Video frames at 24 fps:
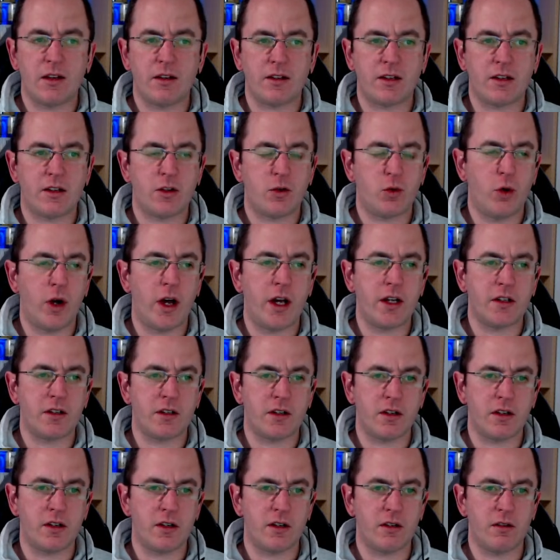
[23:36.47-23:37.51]
quite
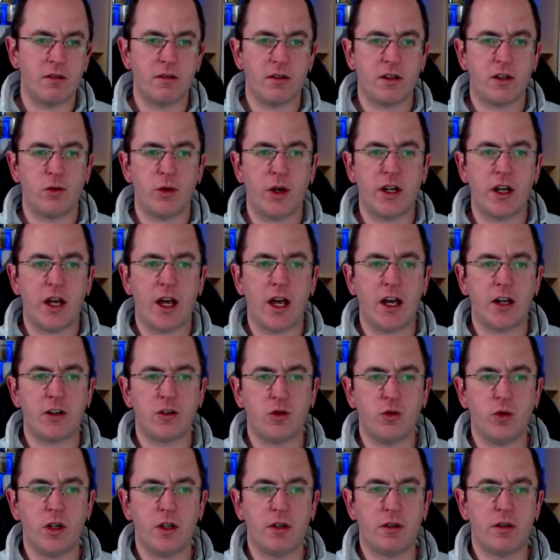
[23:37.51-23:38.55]
a hard to
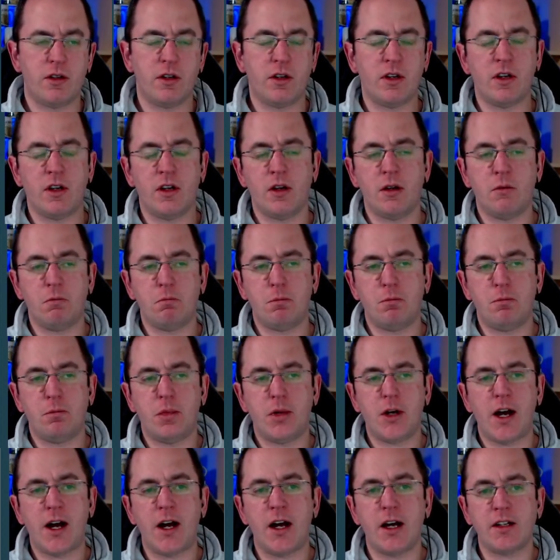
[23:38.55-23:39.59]
read
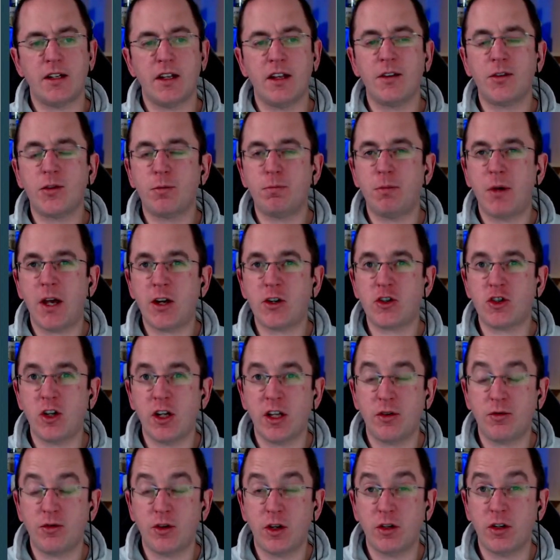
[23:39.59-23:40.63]
part, especially
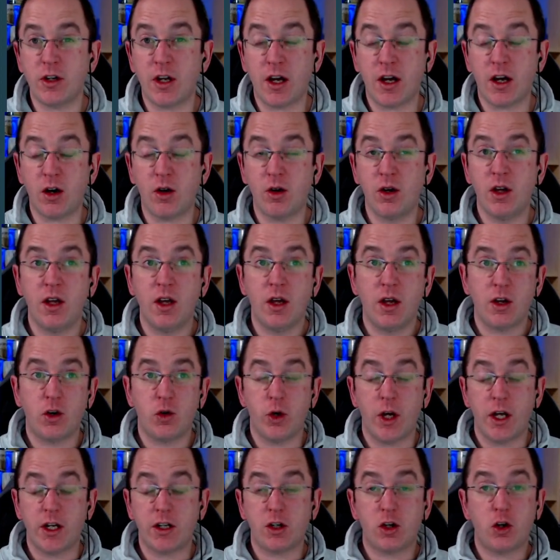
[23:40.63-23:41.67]
if you now
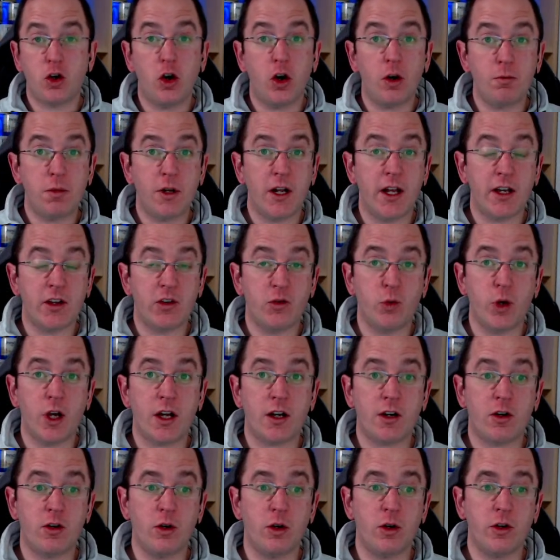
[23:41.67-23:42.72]
create complex where
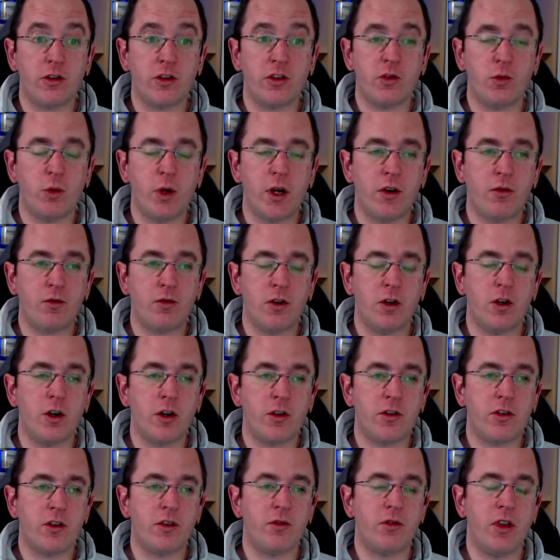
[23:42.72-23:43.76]
clauses. We have lots
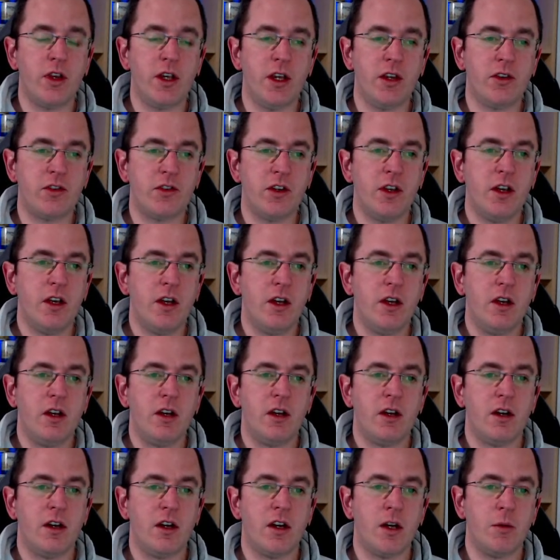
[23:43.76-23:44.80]
of these
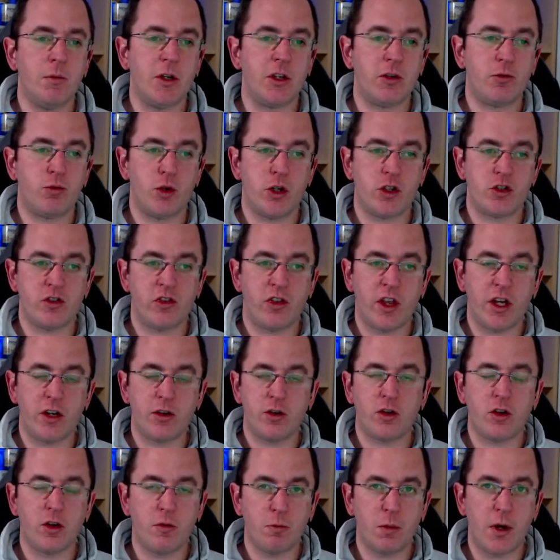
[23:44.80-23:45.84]
expressions that you
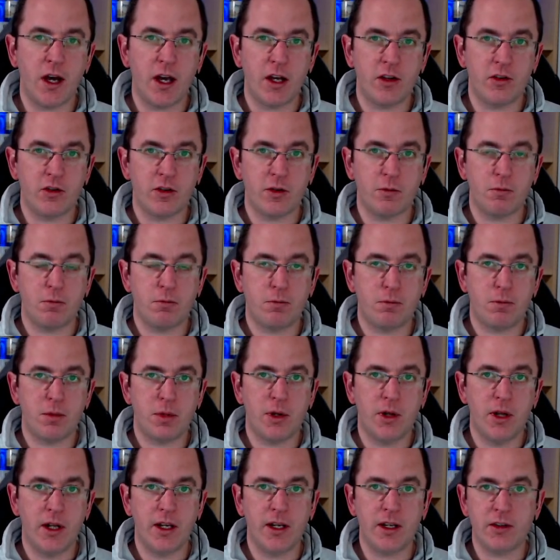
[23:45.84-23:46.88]
combine. So
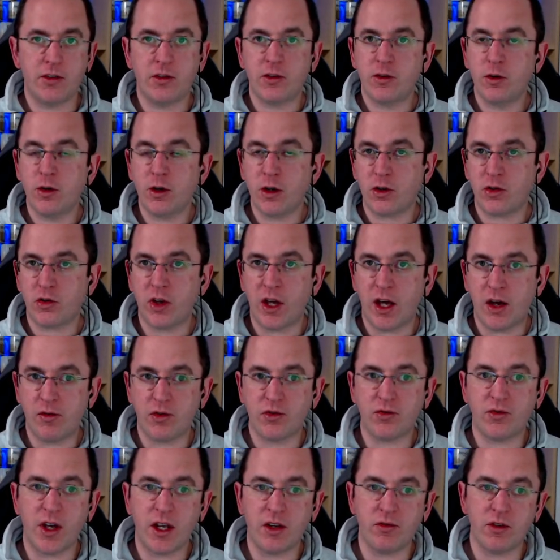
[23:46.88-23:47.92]
please do yourself a
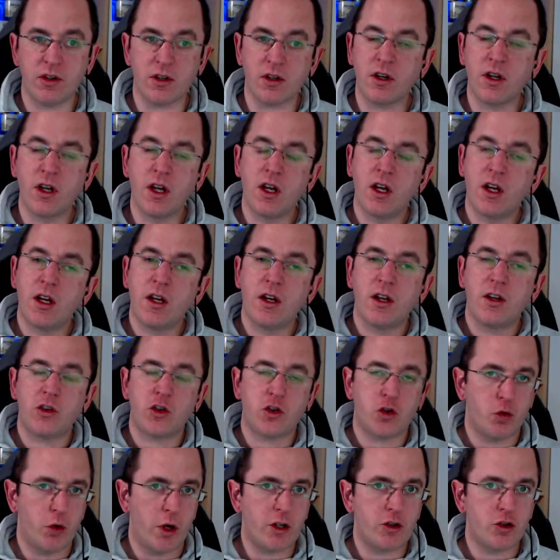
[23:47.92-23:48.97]
favor,
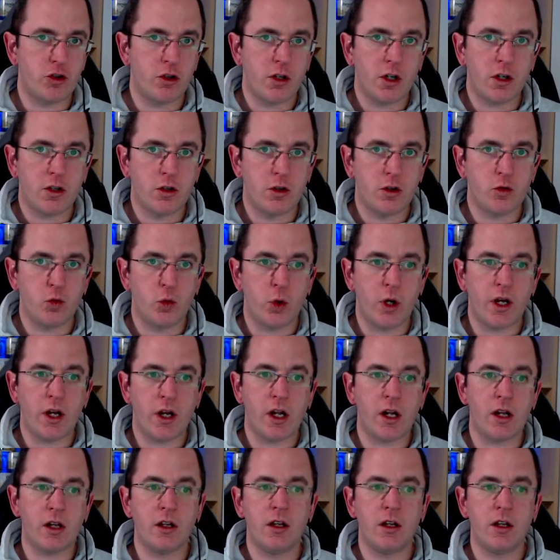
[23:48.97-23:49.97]
structure your code well.